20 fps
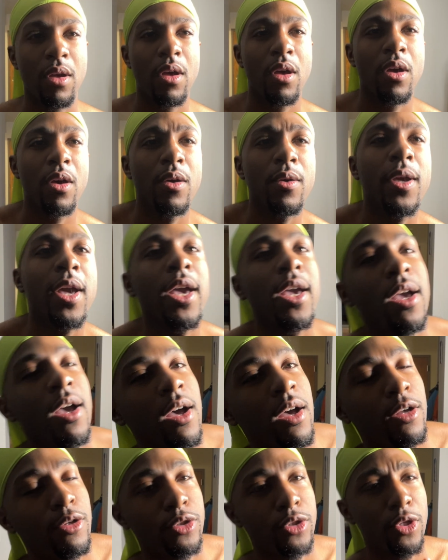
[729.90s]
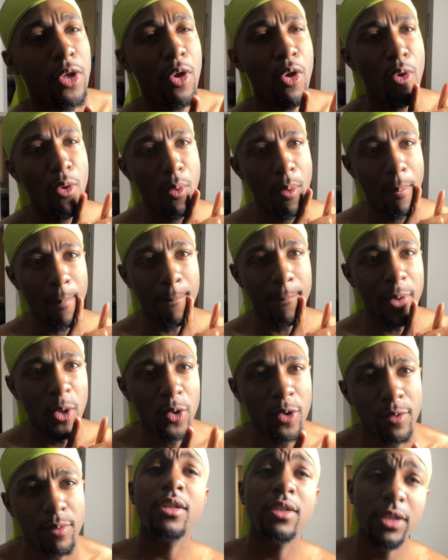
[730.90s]
Okay, y'all, so
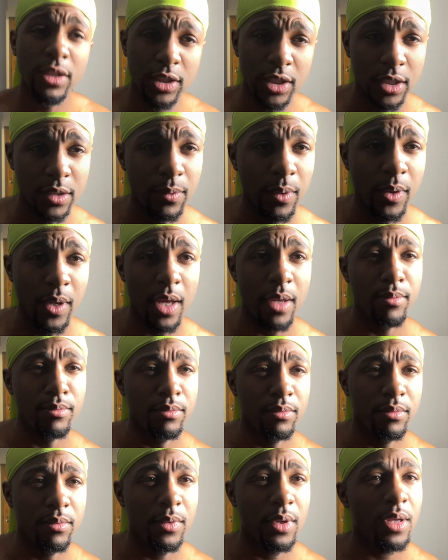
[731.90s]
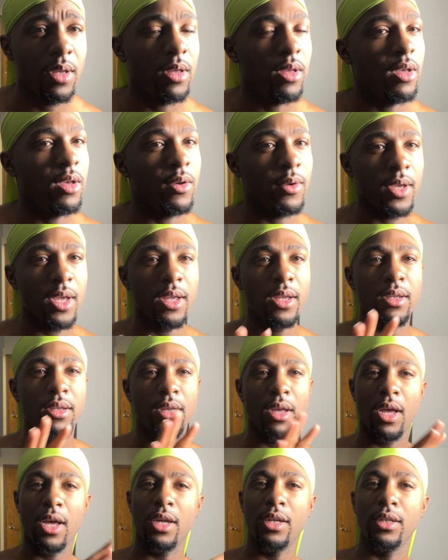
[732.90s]
boom. I just woke up. Okay,
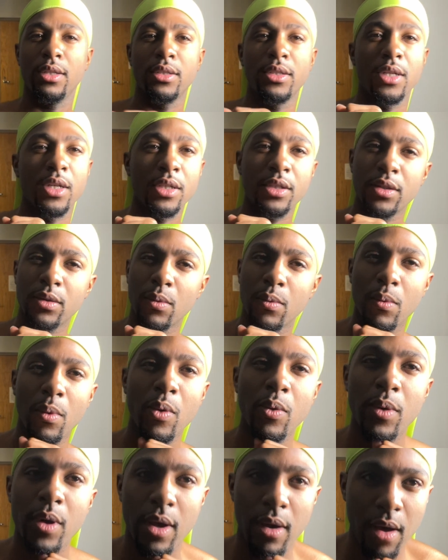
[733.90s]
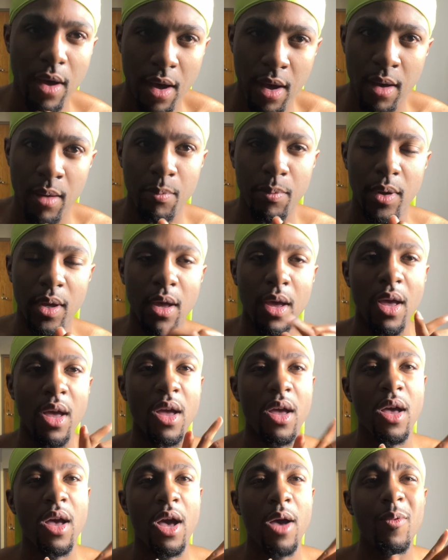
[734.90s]
I just woke up.
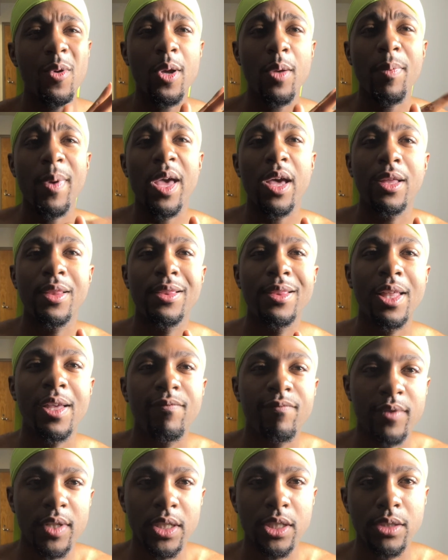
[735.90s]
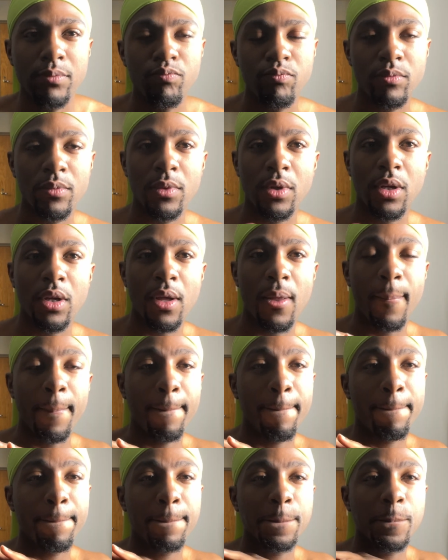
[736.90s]
I woke up at 11.
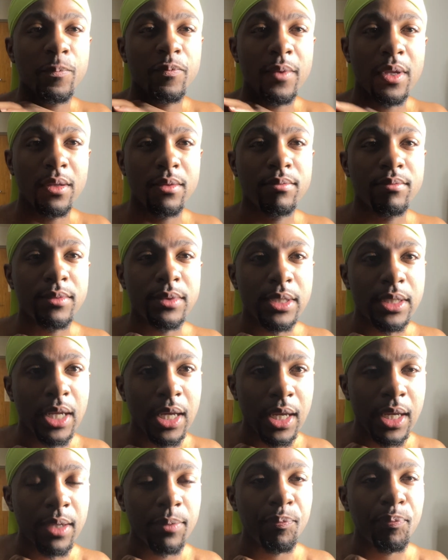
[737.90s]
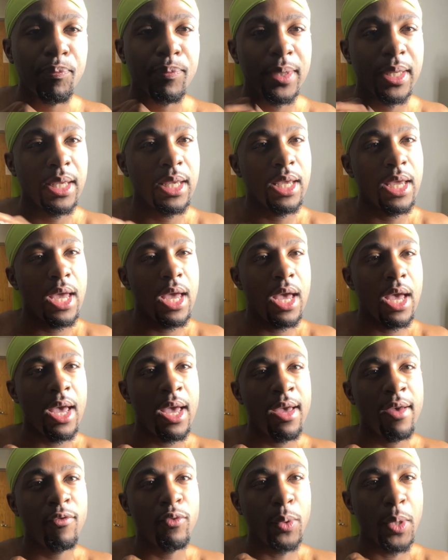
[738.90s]
Today, I
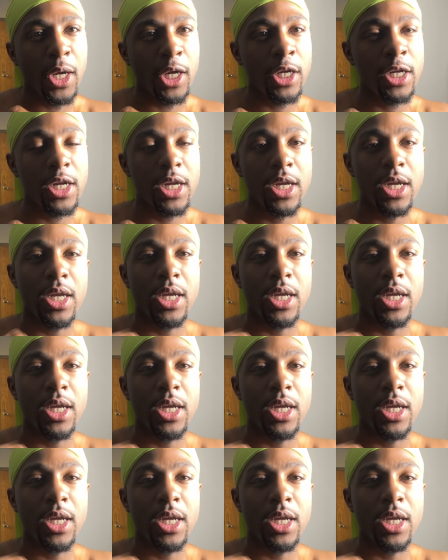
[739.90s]
have work.